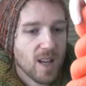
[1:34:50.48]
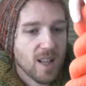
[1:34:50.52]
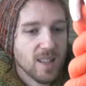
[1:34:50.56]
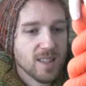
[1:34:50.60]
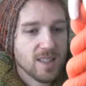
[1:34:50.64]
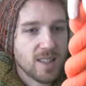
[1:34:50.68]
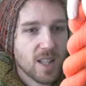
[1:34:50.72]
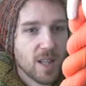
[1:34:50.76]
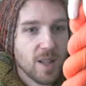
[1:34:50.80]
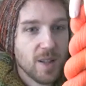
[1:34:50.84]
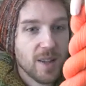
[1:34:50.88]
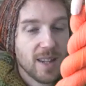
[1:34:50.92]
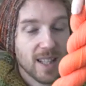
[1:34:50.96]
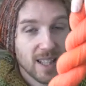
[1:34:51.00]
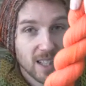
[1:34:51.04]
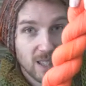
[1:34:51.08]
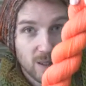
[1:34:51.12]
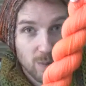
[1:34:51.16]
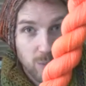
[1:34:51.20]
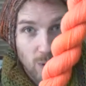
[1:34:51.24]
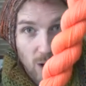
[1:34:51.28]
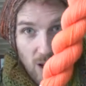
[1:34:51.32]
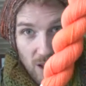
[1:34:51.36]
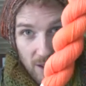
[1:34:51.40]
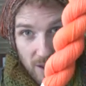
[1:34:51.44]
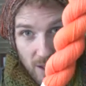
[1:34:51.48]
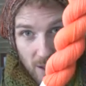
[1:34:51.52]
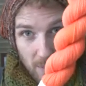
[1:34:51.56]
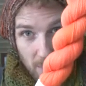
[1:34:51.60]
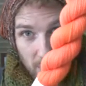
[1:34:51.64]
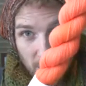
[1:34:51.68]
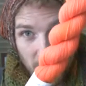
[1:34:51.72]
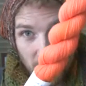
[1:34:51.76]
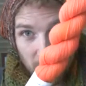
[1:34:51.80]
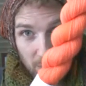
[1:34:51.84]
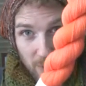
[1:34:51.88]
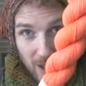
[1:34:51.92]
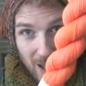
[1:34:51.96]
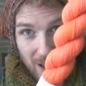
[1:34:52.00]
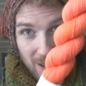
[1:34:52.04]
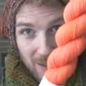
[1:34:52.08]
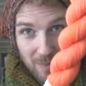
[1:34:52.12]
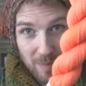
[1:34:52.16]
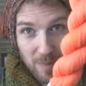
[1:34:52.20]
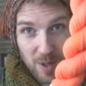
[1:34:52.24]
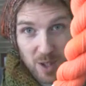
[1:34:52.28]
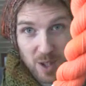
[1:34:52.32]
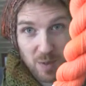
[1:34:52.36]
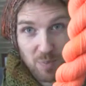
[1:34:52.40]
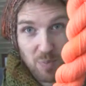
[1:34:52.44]
So this one,
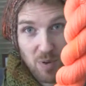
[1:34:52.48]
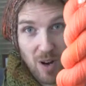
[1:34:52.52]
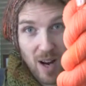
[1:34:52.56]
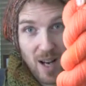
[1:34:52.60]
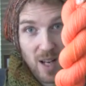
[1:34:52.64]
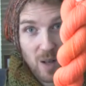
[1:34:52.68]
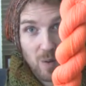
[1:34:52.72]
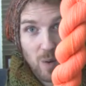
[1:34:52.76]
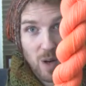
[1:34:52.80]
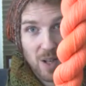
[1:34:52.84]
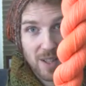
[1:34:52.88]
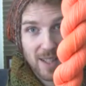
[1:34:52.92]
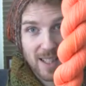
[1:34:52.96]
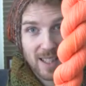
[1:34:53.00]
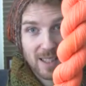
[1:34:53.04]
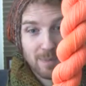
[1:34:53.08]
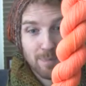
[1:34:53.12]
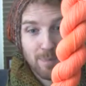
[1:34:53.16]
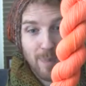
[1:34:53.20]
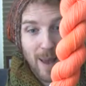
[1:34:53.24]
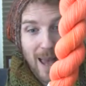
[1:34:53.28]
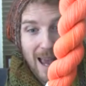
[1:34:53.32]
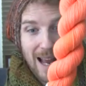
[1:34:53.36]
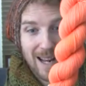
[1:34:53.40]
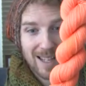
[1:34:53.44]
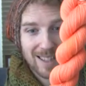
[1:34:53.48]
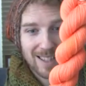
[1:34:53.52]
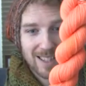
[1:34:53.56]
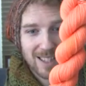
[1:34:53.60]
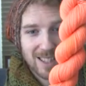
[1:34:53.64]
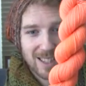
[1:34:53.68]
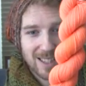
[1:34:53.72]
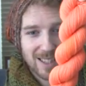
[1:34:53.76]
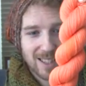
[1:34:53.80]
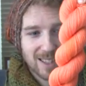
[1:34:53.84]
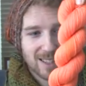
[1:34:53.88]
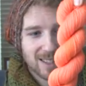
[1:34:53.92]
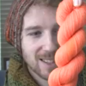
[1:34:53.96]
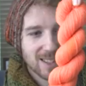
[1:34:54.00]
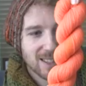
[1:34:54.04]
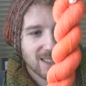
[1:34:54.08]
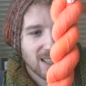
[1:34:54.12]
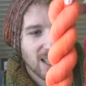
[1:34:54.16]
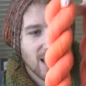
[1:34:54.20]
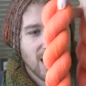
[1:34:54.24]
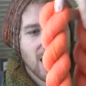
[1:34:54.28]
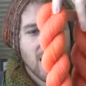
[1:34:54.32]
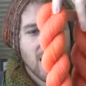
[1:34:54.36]
the much brighter one is Penitent,